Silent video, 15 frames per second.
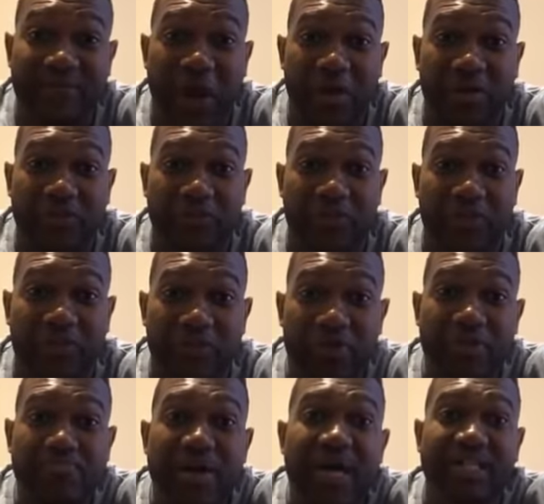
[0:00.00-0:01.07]
fought for
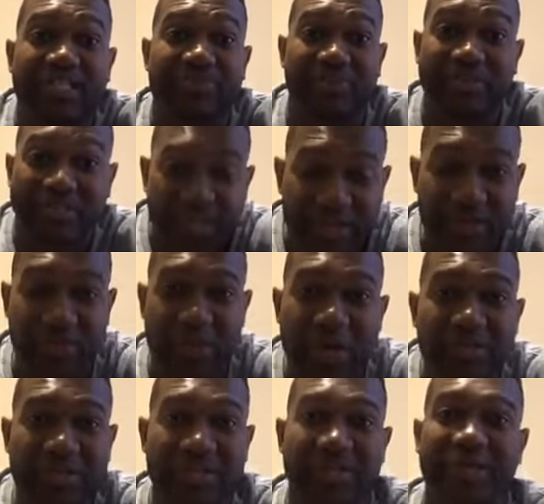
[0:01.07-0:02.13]
three months but didn't
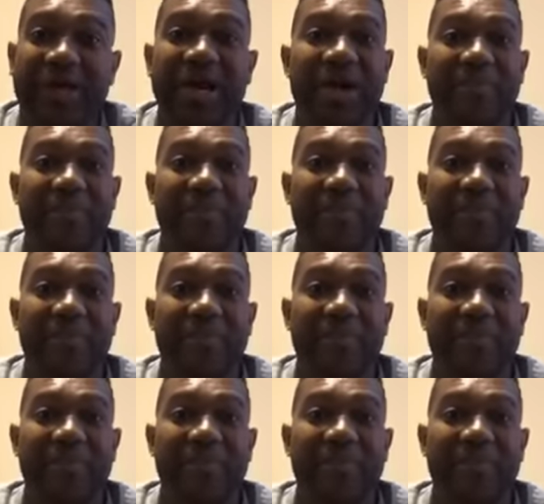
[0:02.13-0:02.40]
want to.